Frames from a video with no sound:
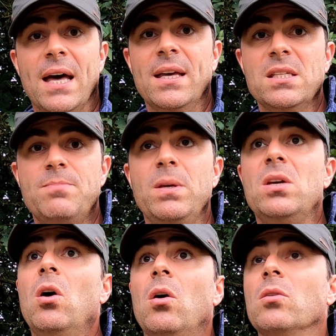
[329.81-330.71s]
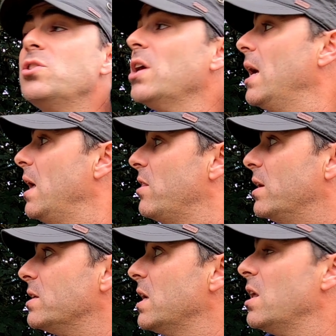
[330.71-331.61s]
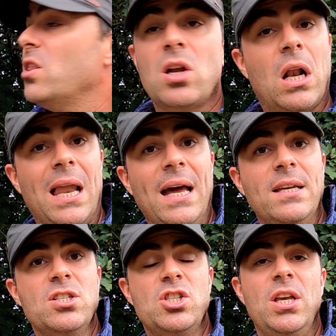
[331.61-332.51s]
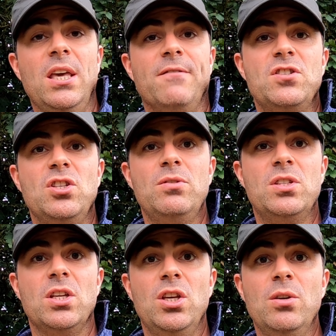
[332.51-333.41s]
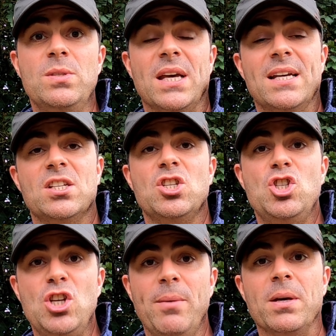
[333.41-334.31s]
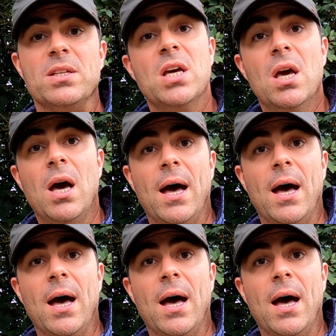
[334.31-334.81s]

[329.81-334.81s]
and that's because that clan chiefs used to use it as a gibbet,